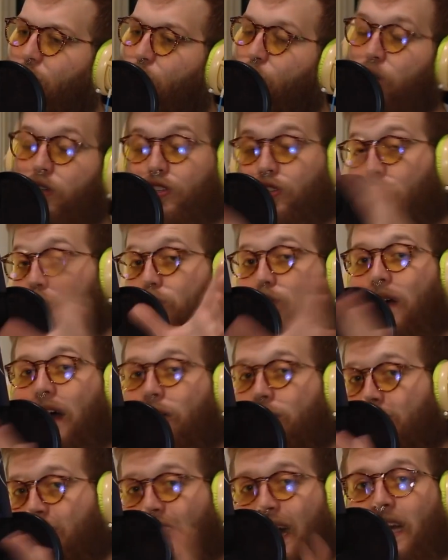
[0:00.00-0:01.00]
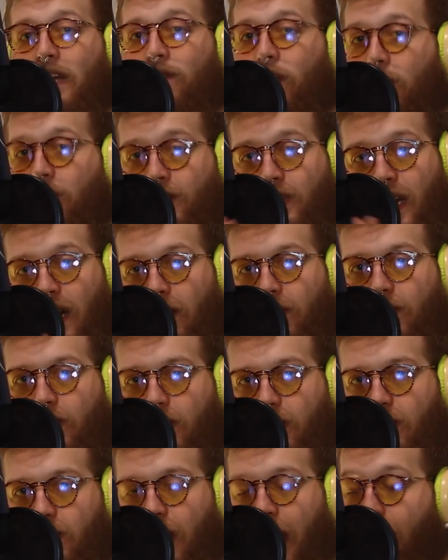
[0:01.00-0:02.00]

we're too outside of ourselves